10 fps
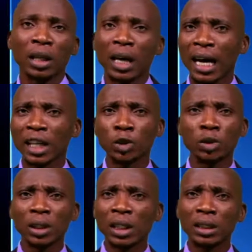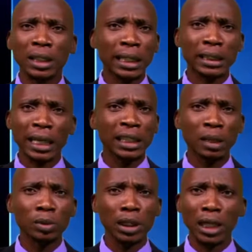They are unique. They are
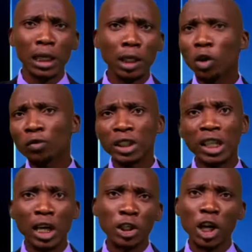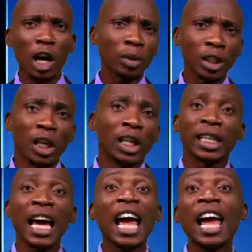dynamic. They are lovely. They are charming.
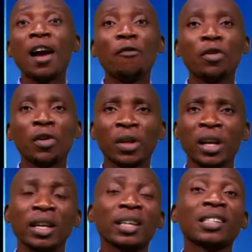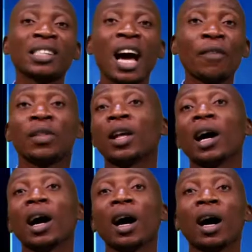They are everything. They deserve
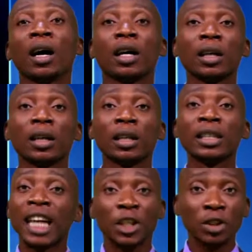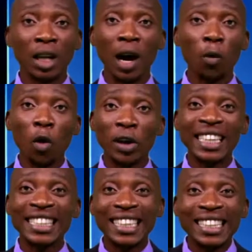a national award,
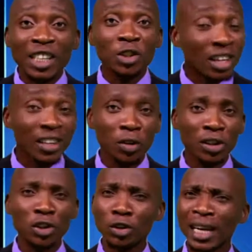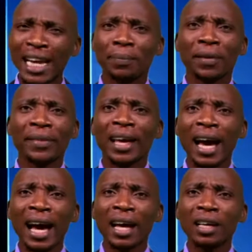international recognition. Like, they
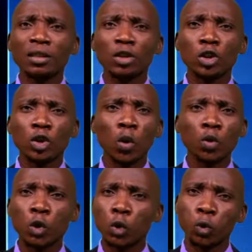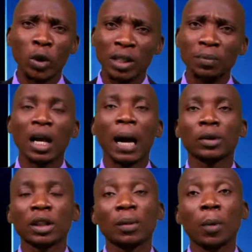are so sweet. I'm
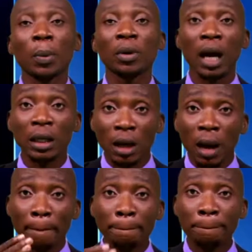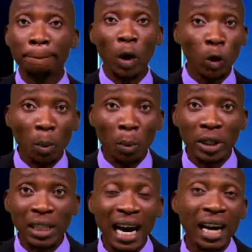talking about people that borrow
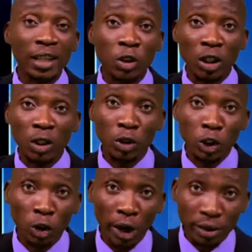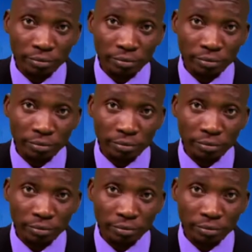money and return it with joy.